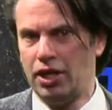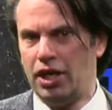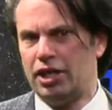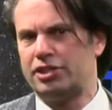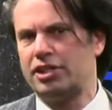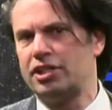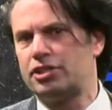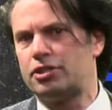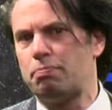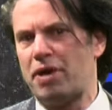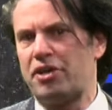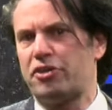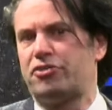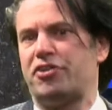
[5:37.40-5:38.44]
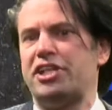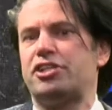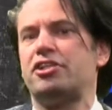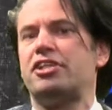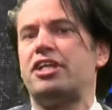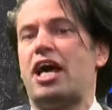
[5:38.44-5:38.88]
Since the
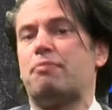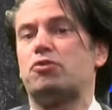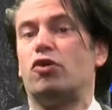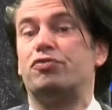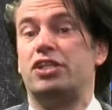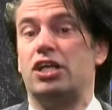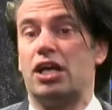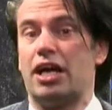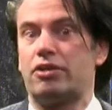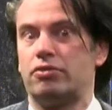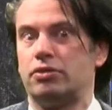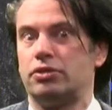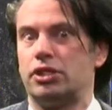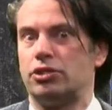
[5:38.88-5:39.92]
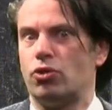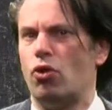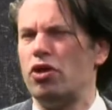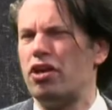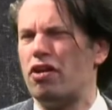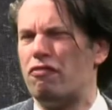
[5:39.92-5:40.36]
penetration depth of the electrons is
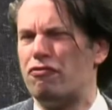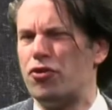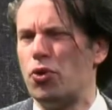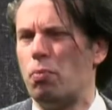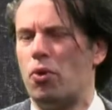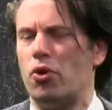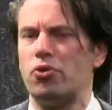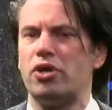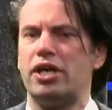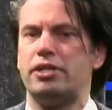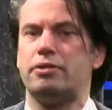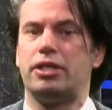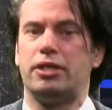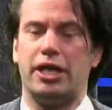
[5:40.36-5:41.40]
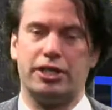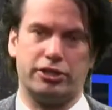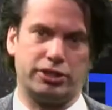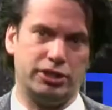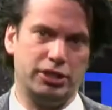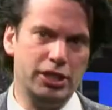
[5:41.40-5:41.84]
only a few
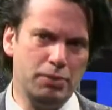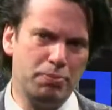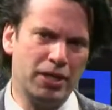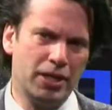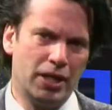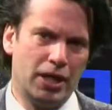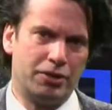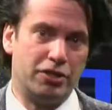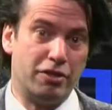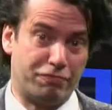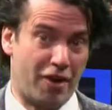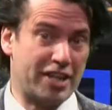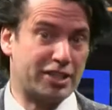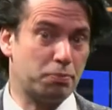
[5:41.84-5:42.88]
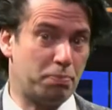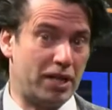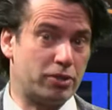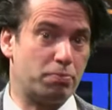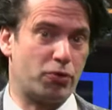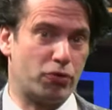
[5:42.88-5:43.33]
monolayers deep, the diffraction
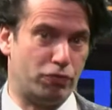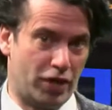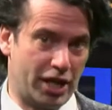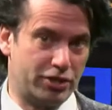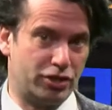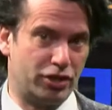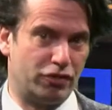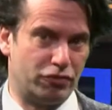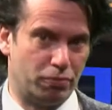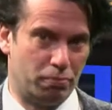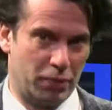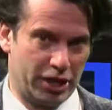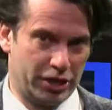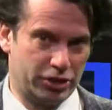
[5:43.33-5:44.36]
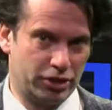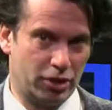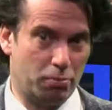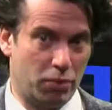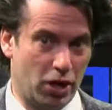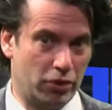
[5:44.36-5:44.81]
pattern provides information
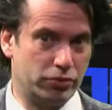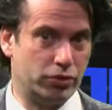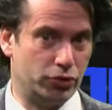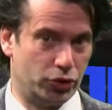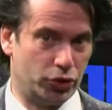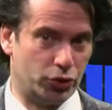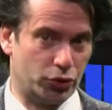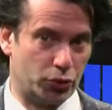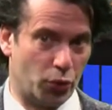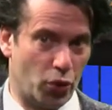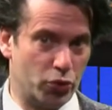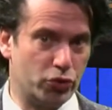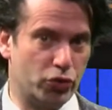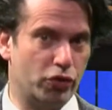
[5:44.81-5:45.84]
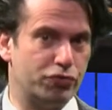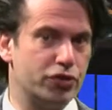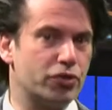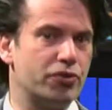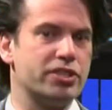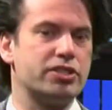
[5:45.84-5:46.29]
about the growth of
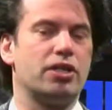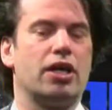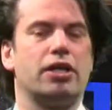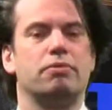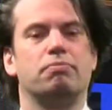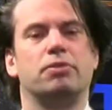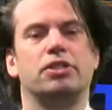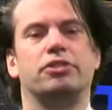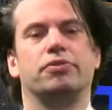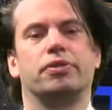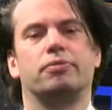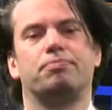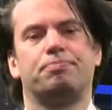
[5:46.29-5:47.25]
the crystalline material.